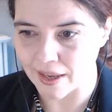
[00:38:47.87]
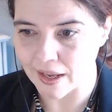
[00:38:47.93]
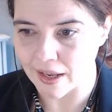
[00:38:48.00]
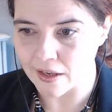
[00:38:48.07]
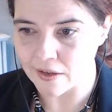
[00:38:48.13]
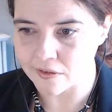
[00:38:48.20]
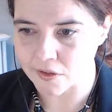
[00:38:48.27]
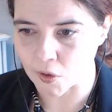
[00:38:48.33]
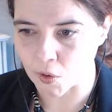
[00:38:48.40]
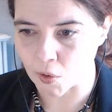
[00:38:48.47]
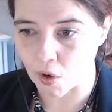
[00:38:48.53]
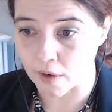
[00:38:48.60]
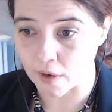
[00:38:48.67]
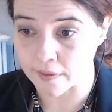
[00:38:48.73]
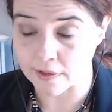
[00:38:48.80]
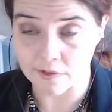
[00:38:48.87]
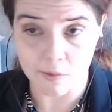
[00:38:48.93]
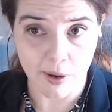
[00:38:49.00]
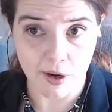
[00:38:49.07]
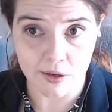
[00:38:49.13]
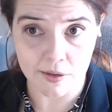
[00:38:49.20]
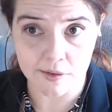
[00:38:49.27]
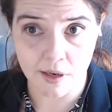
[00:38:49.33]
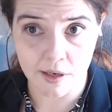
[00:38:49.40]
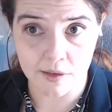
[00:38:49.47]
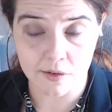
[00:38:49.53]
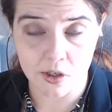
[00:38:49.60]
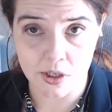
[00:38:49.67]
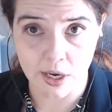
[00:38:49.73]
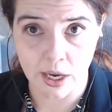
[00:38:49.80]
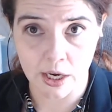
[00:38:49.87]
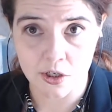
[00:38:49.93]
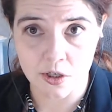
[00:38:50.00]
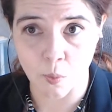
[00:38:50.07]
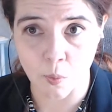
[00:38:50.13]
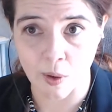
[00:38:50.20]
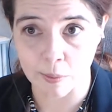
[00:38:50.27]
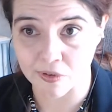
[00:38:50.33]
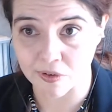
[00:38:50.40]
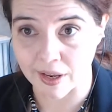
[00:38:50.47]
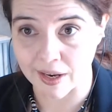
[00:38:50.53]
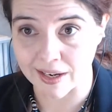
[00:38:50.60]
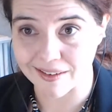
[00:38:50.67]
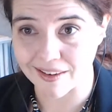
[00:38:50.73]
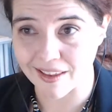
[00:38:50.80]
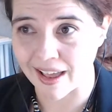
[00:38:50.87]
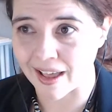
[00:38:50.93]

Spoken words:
So on the Inspiring Science Education website,